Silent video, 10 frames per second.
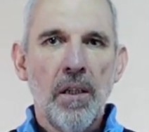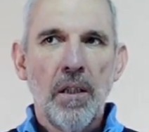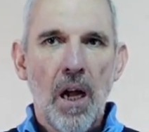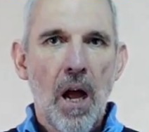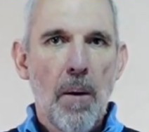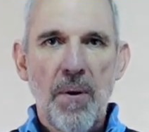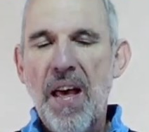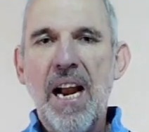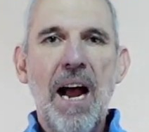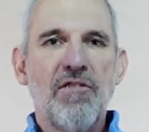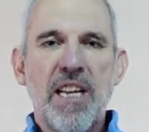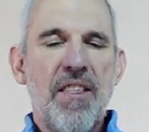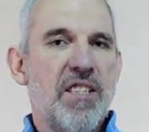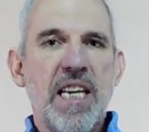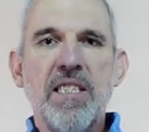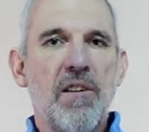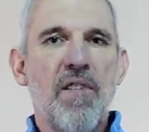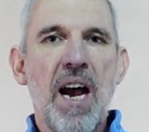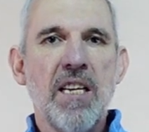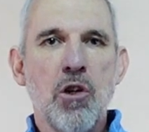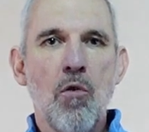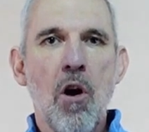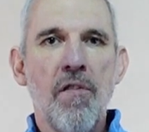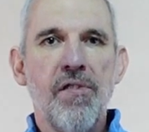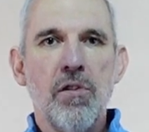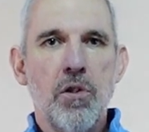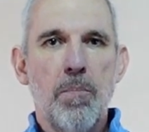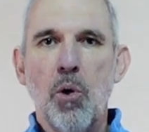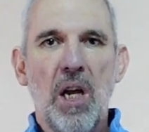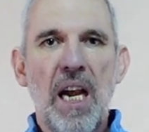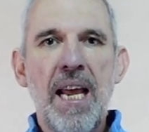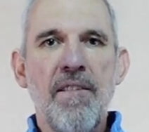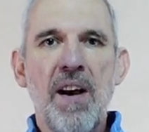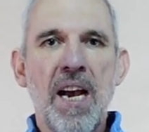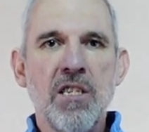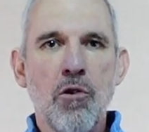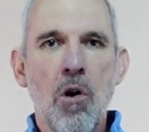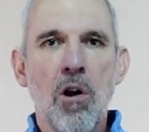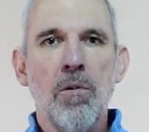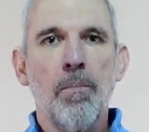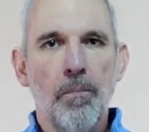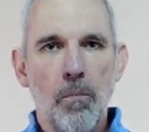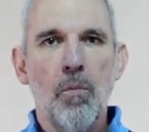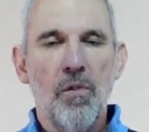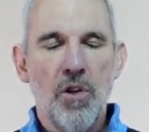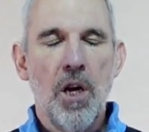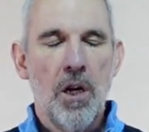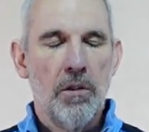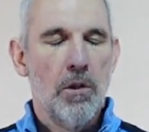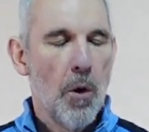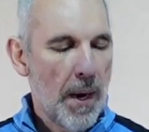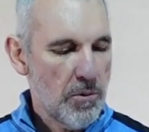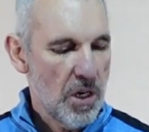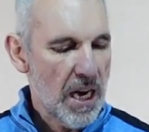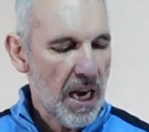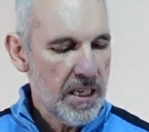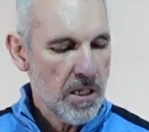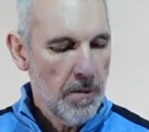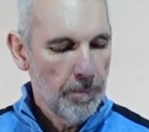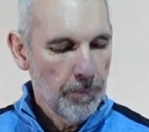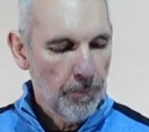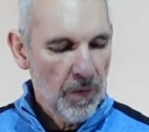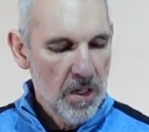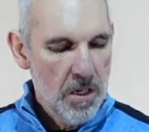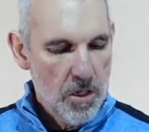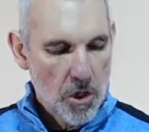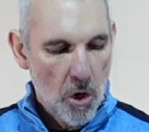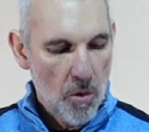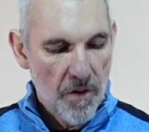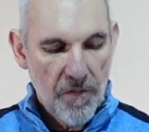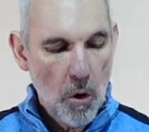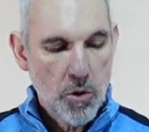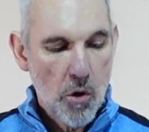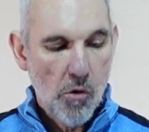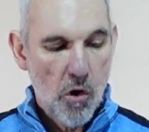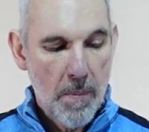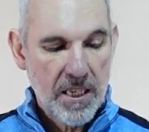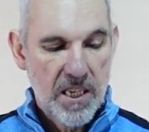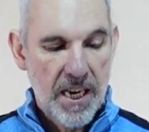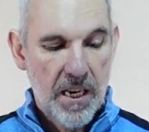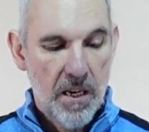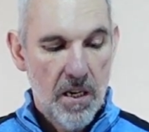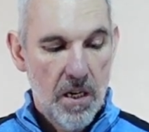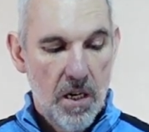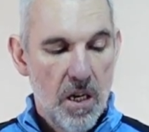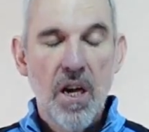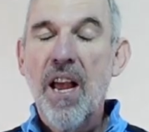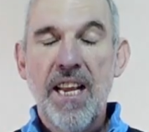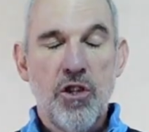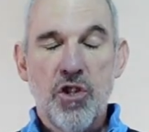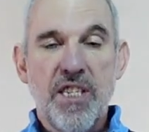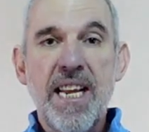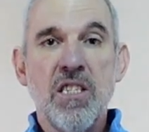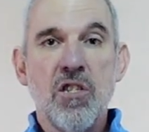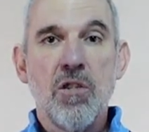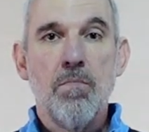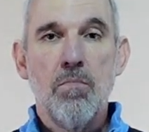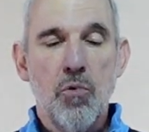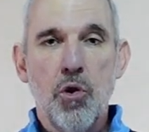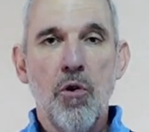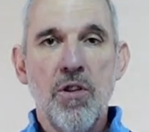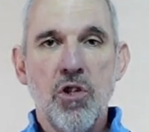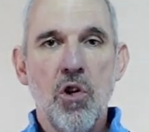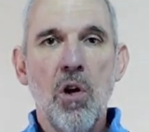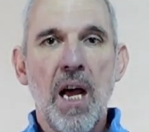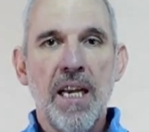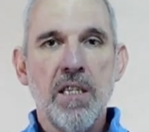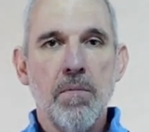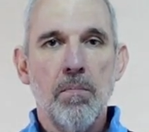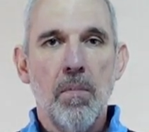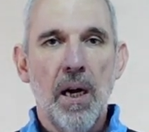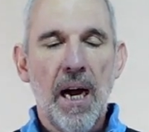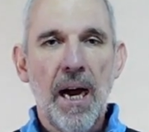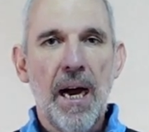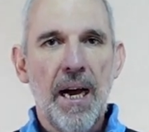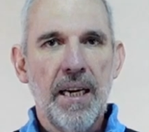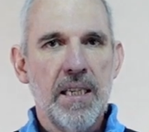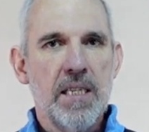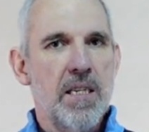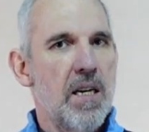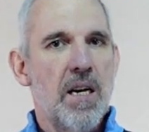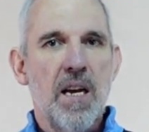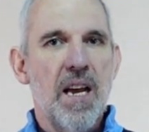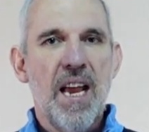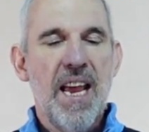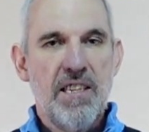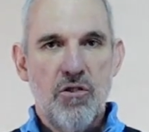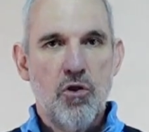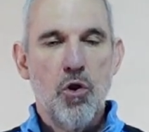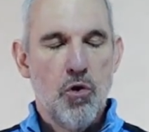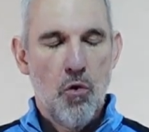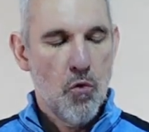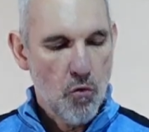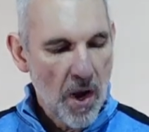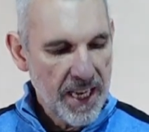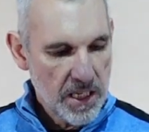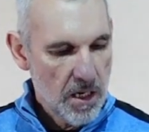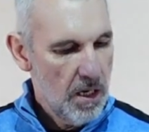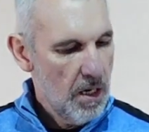but then I have to take the tinted visor off to put a clear visor on to go out at night. So the photochromatic, it just tints during the sunlight, and it's just great.